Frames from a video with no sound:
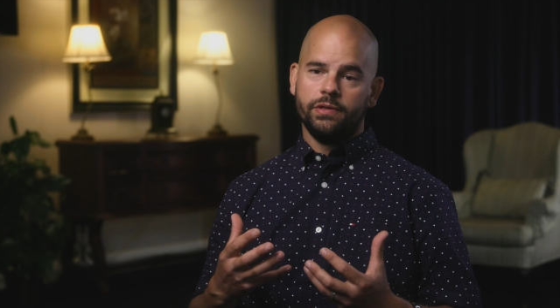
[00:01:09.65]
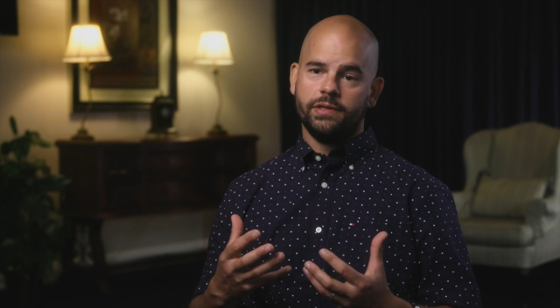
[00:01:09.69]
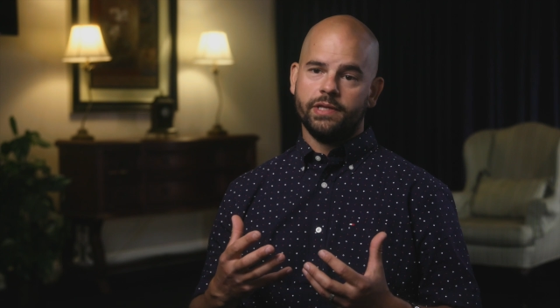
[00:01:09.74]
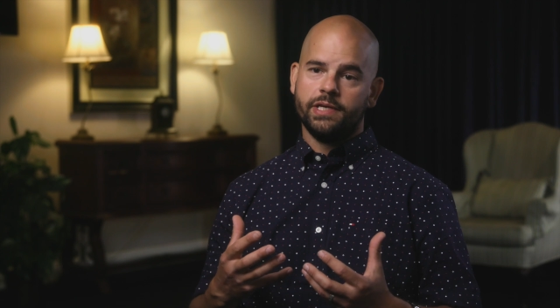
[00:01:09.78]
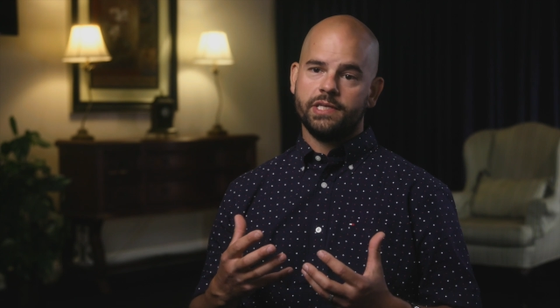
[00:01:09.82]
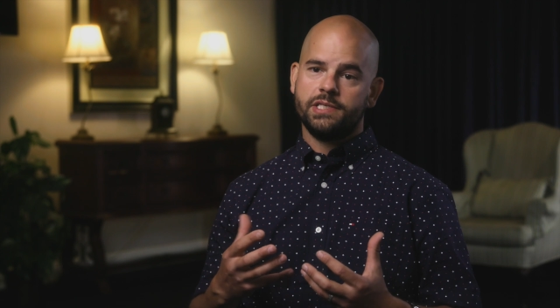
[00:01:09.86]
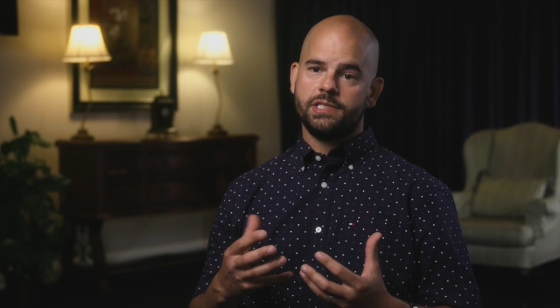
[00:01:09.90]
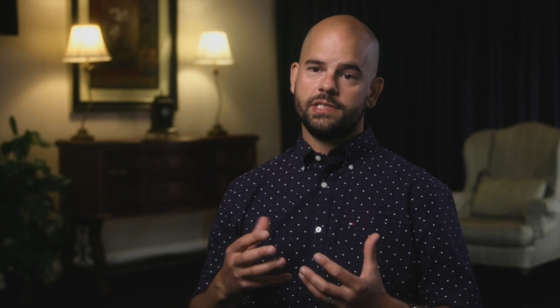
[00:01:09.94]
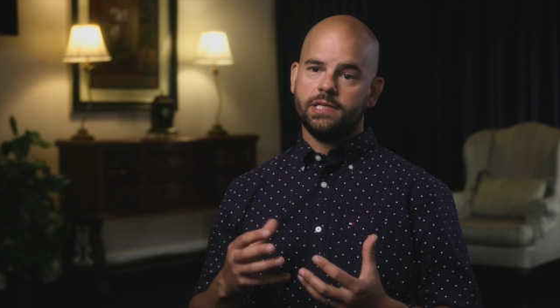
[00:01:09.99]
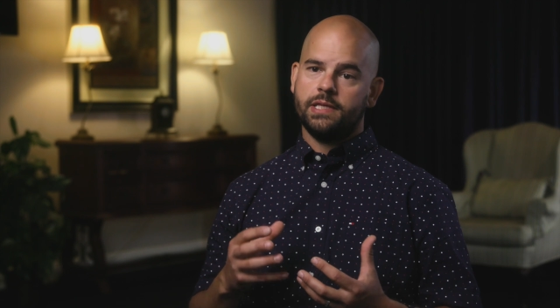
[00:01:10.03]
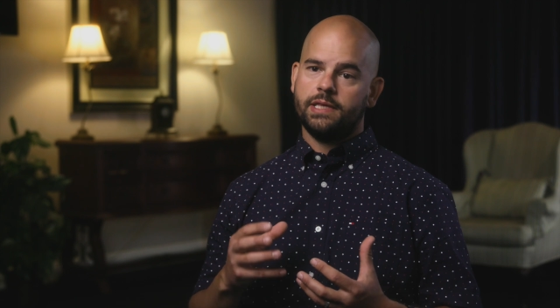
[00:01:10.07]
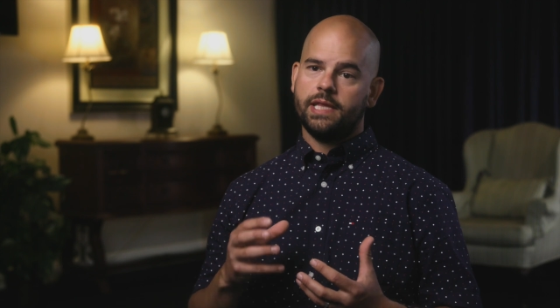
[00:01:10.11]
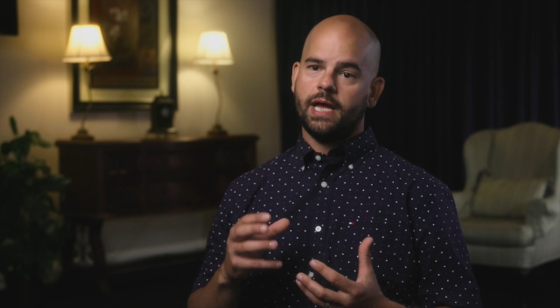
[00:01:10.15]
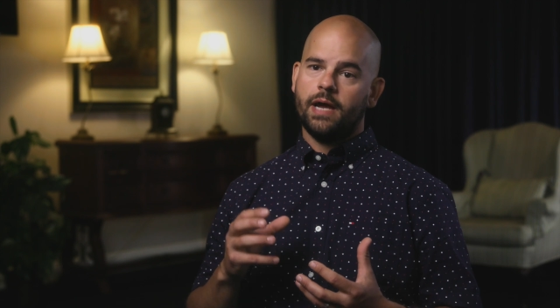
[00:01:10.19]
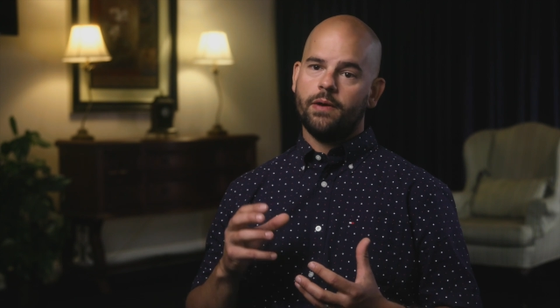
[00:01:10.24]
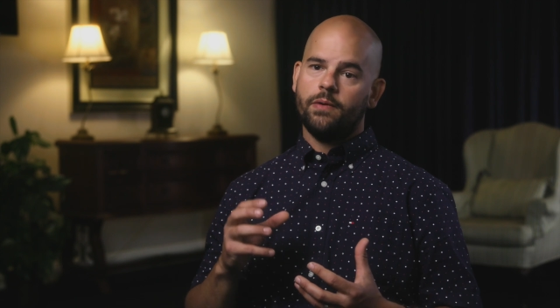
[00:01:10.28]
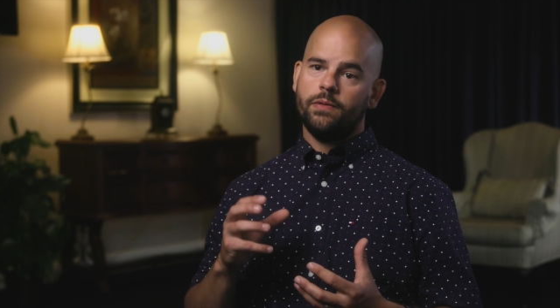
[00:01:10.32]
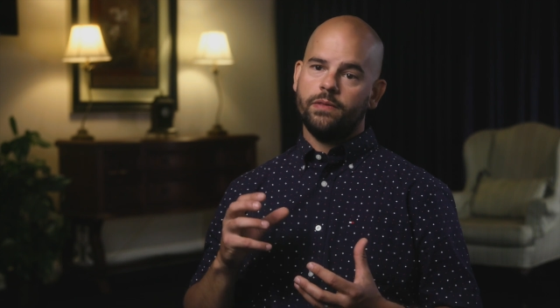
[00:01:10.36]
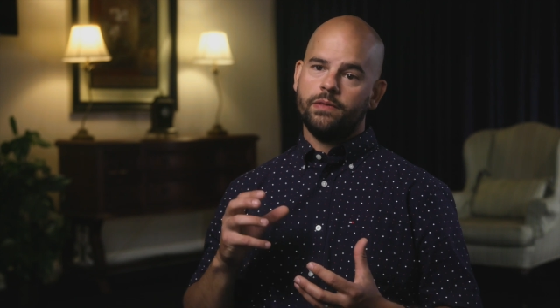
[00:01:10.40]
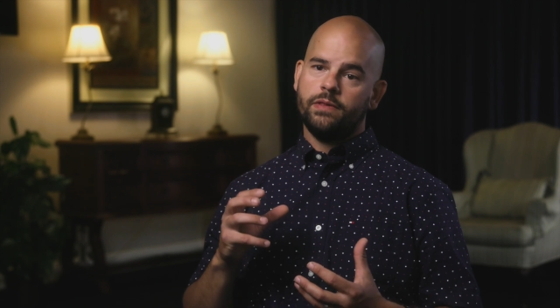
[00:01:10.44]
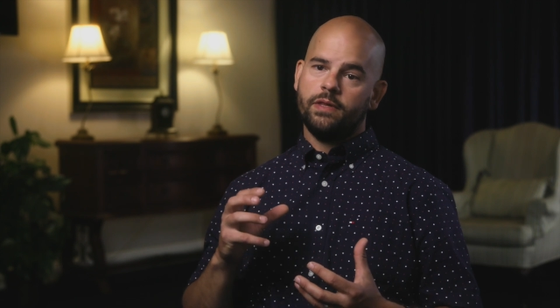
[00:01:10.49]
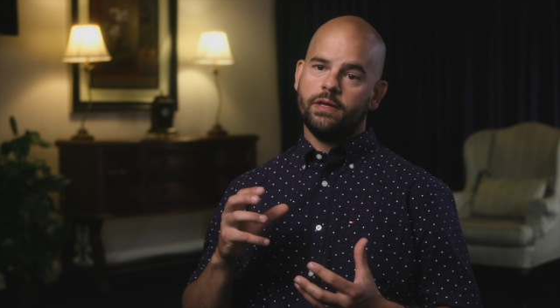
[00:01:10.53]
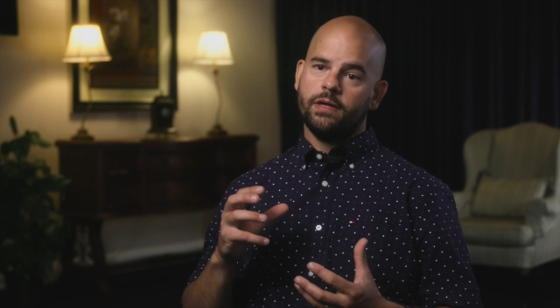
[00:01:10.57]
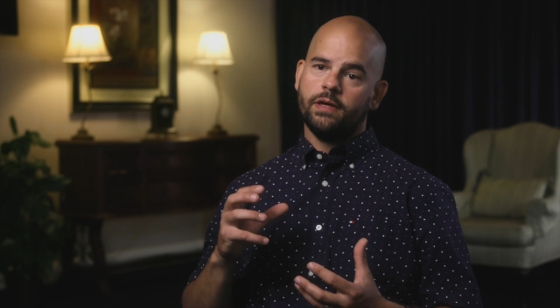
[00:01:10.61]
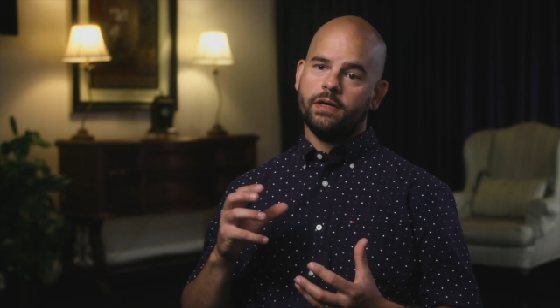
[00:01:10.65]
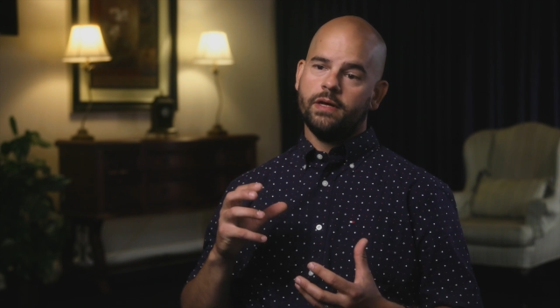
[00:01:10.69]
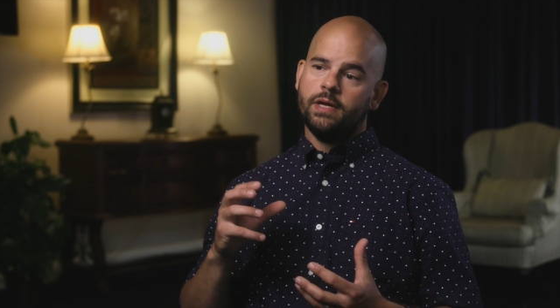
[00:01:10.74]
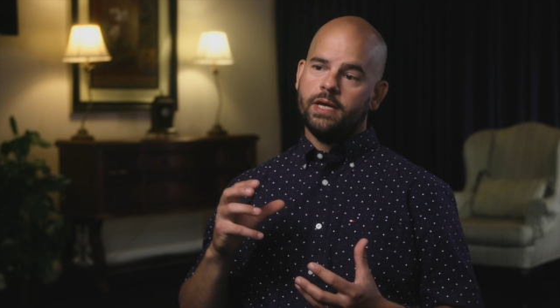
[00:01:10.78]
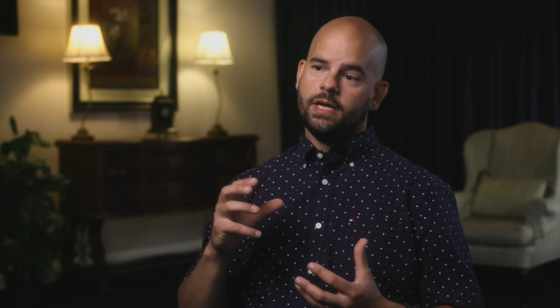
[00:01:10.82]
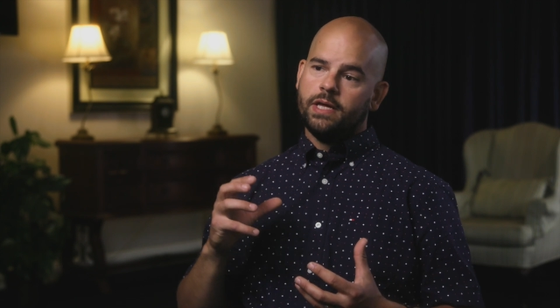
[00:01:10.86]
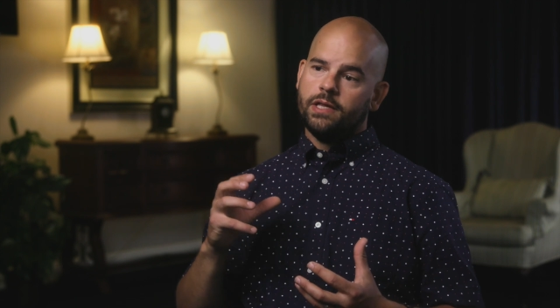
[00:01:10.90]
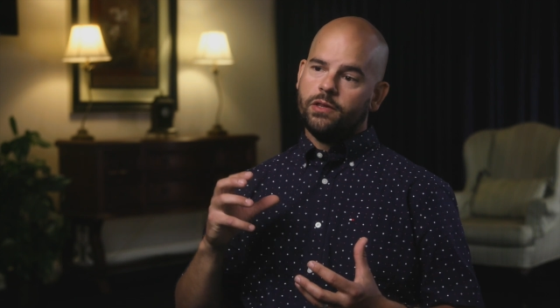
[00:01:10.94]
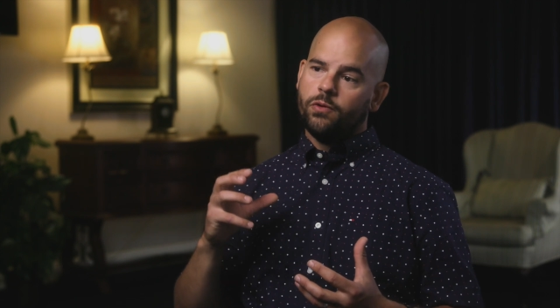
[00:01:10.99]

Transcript: in this, and that the,